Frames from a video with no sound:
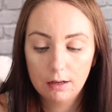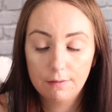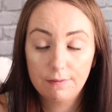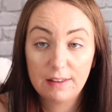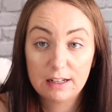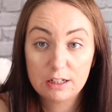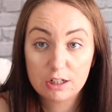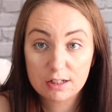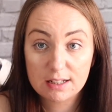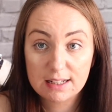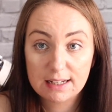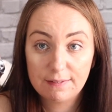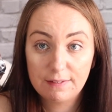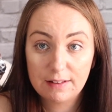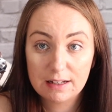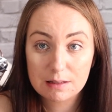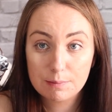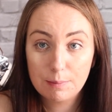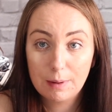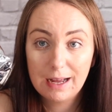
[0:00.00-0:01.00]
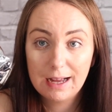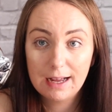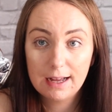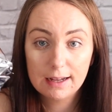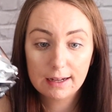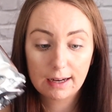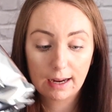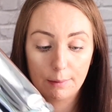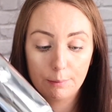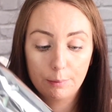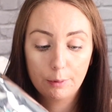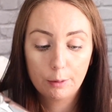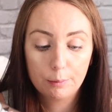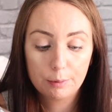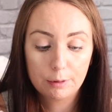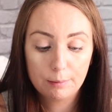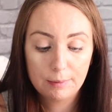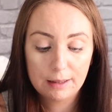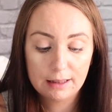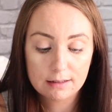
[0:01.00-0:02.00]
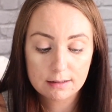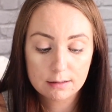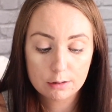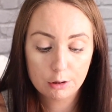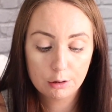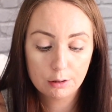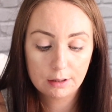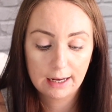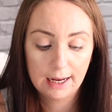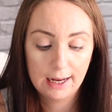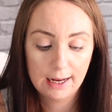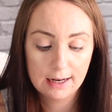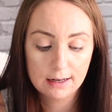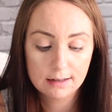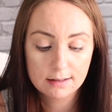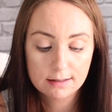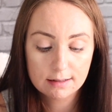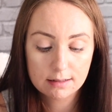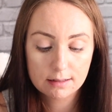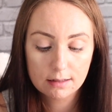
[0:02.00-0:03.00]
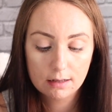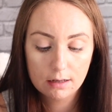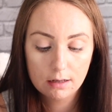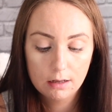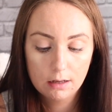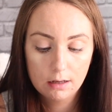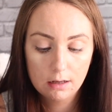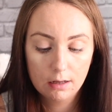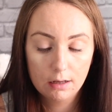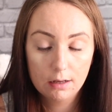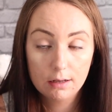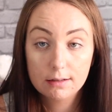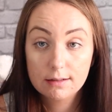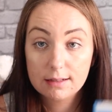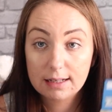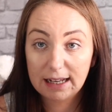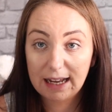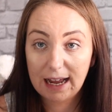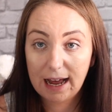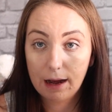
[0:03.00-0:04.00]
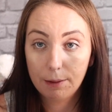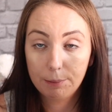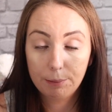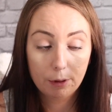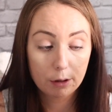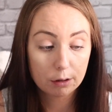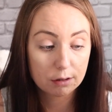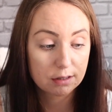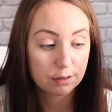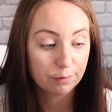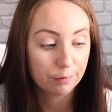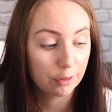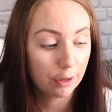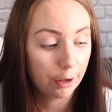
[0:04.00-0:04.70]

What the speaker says: they're just in this bag, and pop them in the suitcase. So yeah, a box of